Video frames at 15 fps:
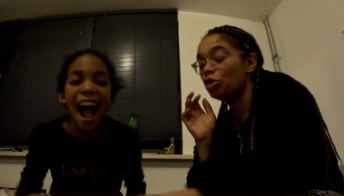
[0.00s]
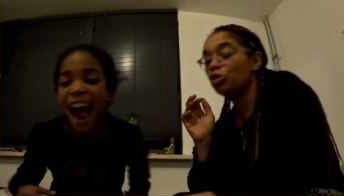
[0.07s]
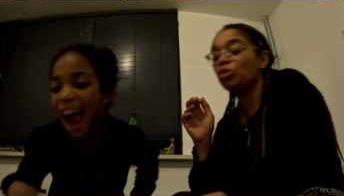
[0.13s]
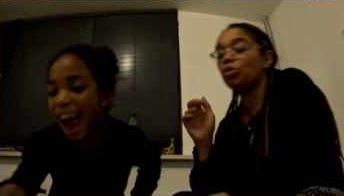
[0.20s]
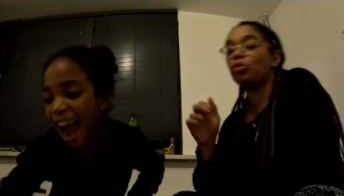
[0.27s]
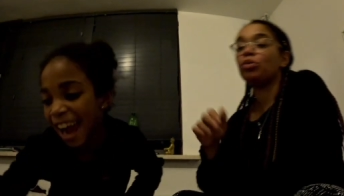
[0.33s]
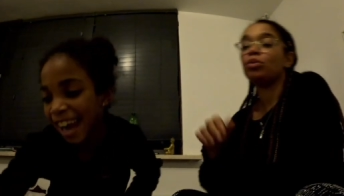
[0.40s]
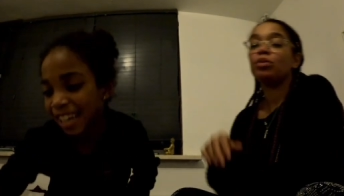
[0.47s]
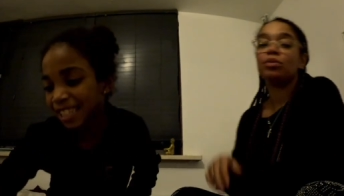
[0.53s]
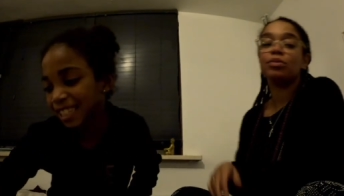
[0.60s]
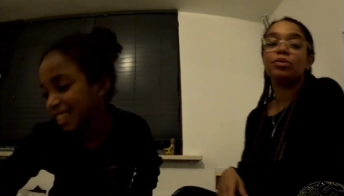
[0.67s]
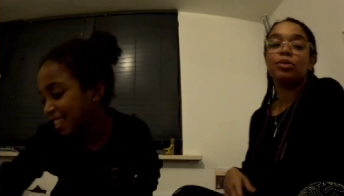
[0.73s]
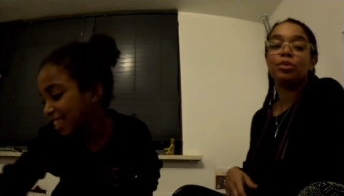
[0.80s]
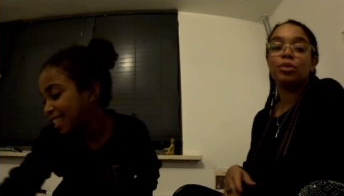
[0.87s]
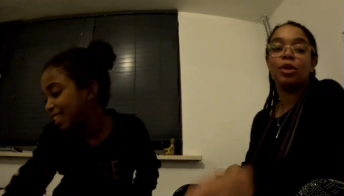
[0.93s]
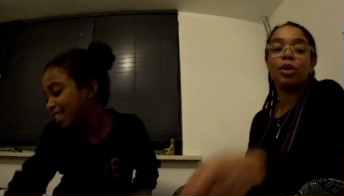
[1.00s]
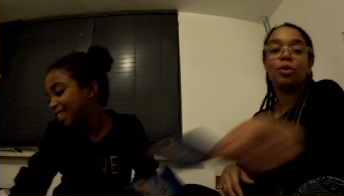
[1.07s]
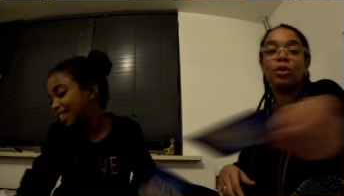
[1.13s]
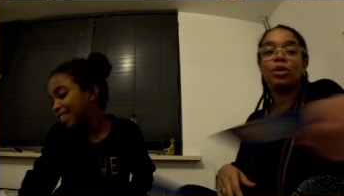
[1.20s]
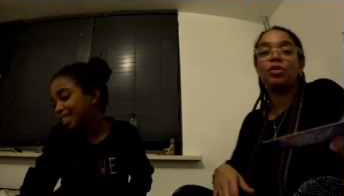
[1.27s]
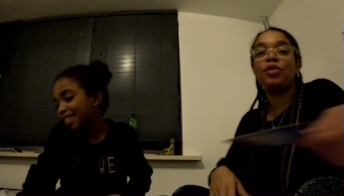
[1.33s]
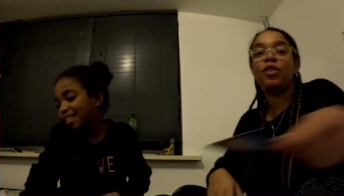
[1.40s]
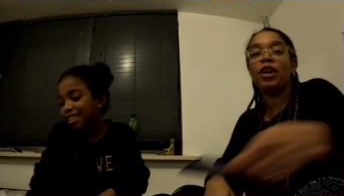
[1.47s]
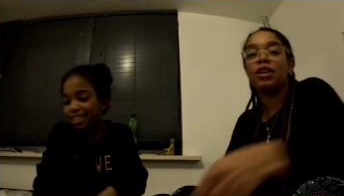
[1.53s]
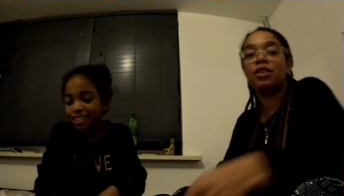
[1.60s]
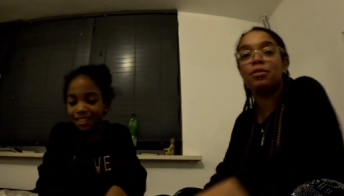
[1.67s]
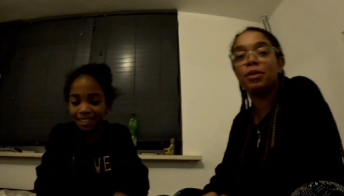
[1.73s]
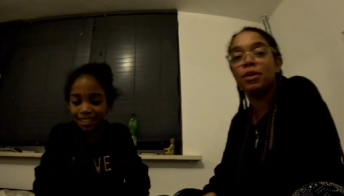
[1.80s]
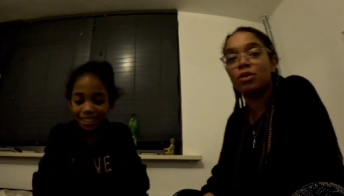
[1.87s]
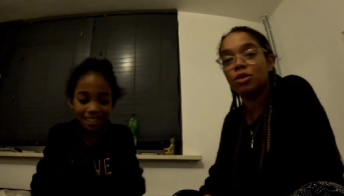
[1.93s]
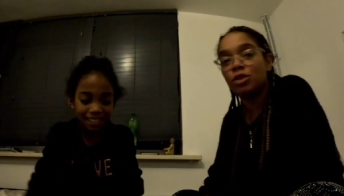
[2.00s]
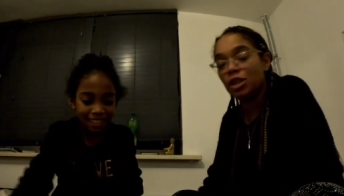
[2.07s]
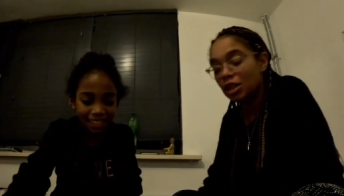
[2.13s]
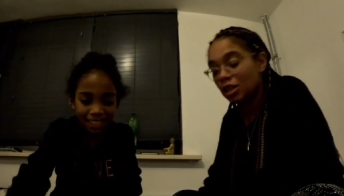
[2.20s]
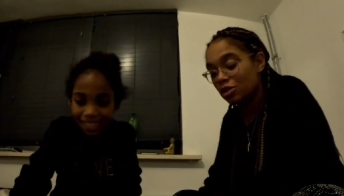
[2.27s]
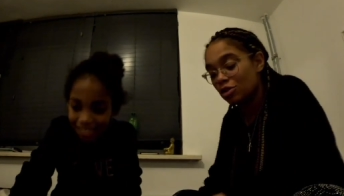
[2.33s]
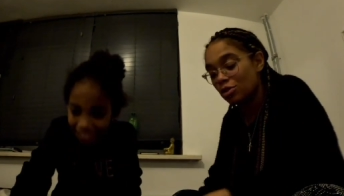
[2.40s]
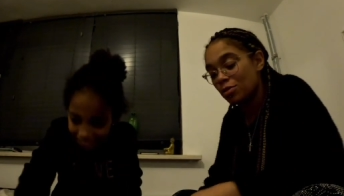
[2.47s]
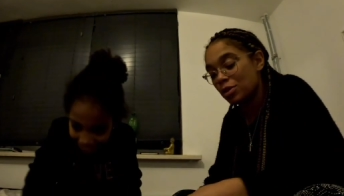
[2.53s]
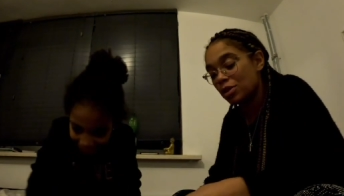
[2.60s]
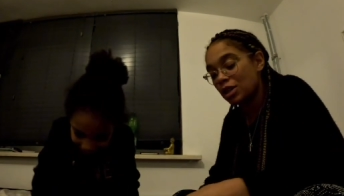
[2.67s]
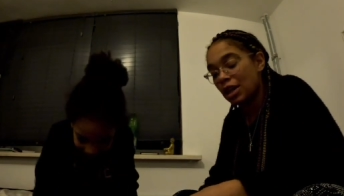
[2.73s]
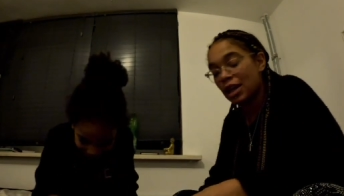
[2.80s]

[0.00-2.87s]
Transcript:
Speaker 1: do. We always fight because you eat so much